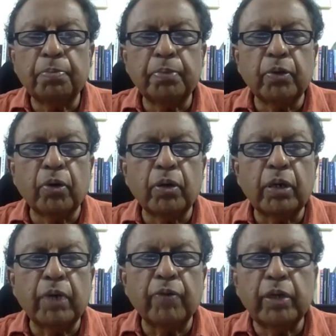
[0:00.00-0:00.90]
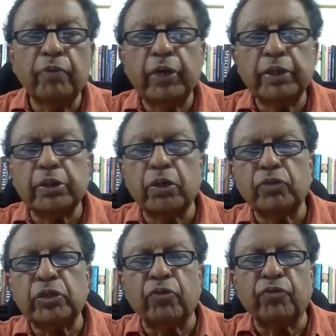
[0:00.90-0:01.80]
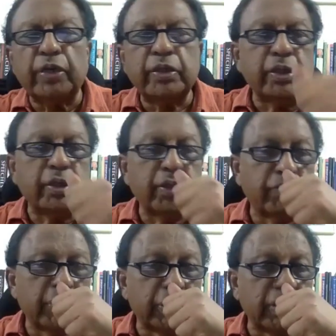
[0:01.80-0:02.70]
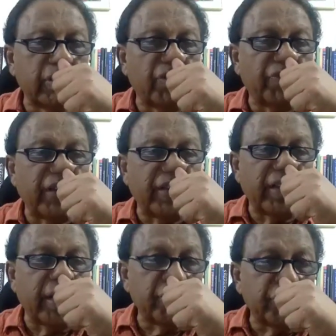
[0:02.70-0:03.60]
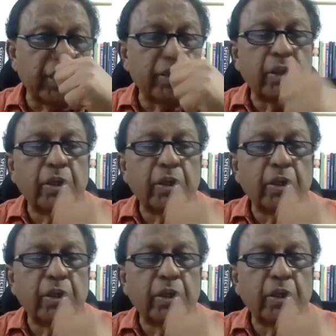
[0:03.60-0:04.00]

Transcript: you know, invasion of sovereignty, invasion of another country,